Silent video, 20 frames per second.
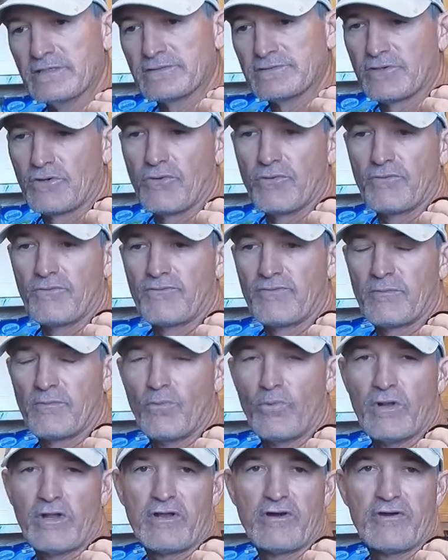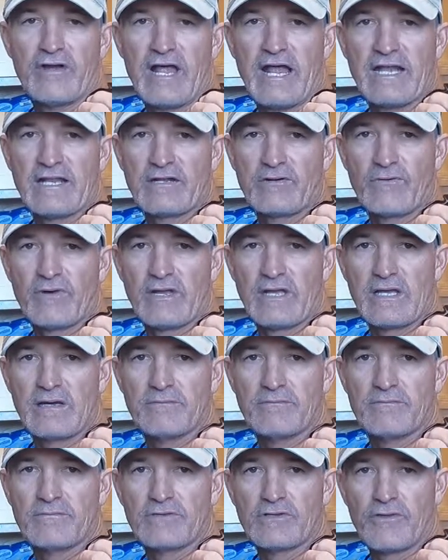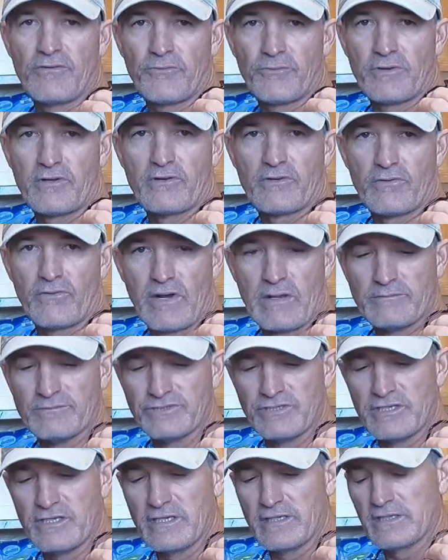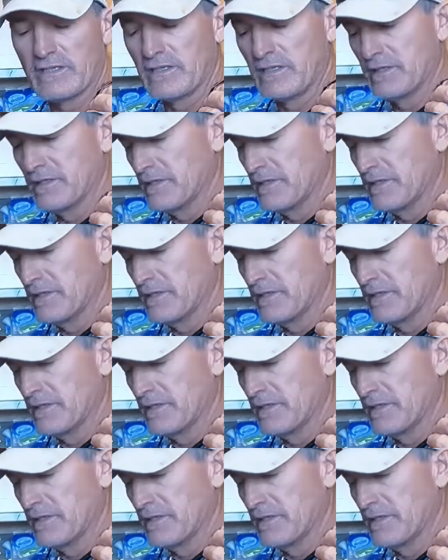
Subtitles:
So from 190 gram to a 300 gram jig